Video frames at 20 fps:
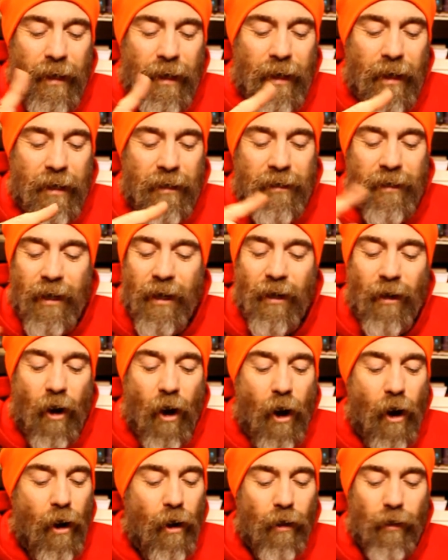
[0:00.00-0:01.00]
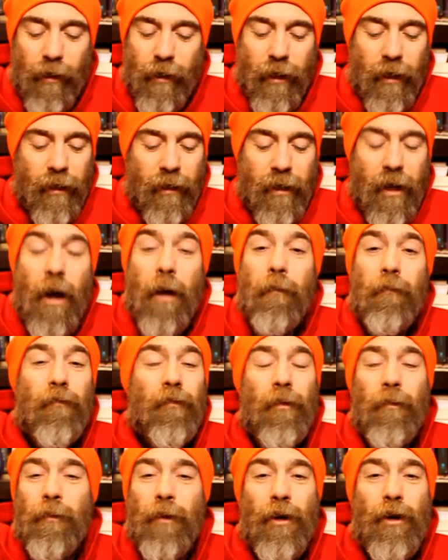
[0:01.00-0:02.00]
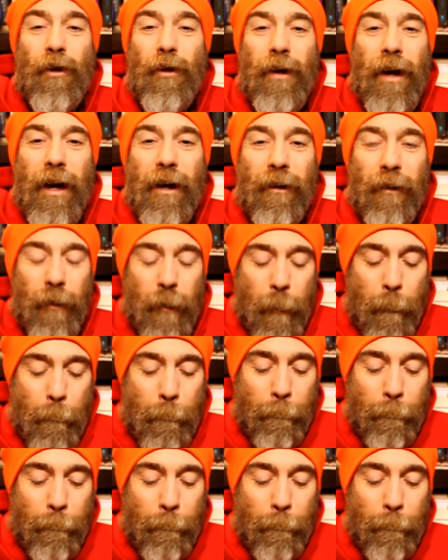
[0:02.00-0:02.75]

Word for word: is that all good comes from the Creator